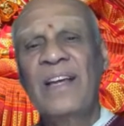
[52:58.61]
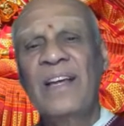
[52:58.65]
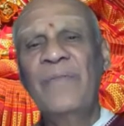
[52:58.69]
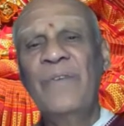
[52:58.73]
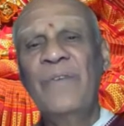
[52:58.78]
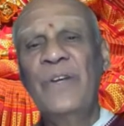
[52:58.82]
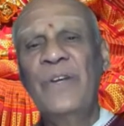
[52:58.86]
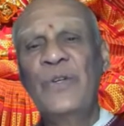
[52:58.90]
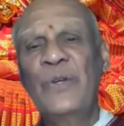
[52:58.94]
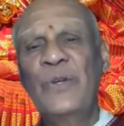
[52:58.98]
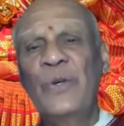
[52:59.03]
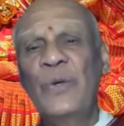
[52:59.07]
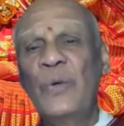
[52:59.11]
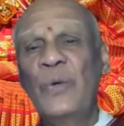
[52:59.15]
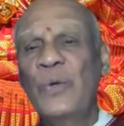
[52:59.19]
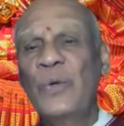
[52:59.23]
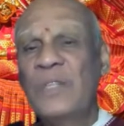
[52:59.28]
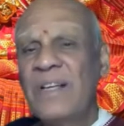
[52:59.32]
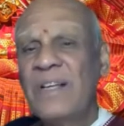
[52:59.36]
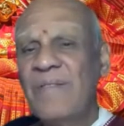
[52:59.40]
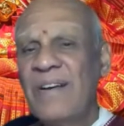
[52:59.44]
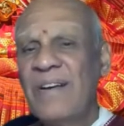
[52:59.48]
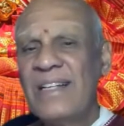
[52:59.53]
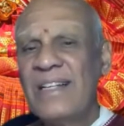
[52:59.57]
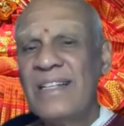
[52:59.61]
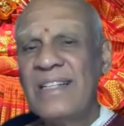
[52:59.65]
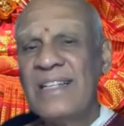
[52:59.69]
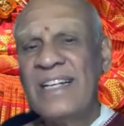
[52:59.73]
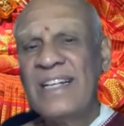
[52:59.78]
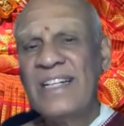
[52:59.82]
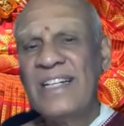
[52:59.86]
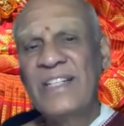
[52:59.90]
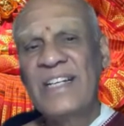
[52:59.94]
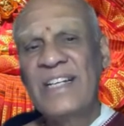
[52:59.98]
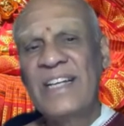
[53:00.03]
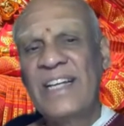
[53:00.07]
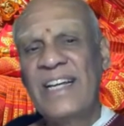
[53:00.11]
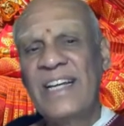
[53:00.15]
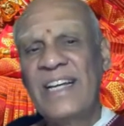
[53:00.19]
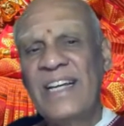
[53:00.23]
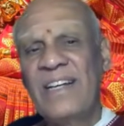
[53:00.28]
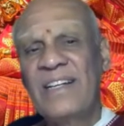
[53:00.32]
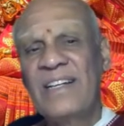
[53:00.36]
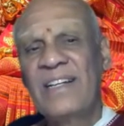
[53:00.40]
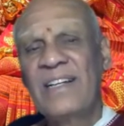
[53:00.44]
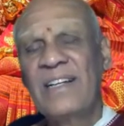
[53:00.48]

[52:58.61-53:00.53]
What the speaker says: We should use our discretion here.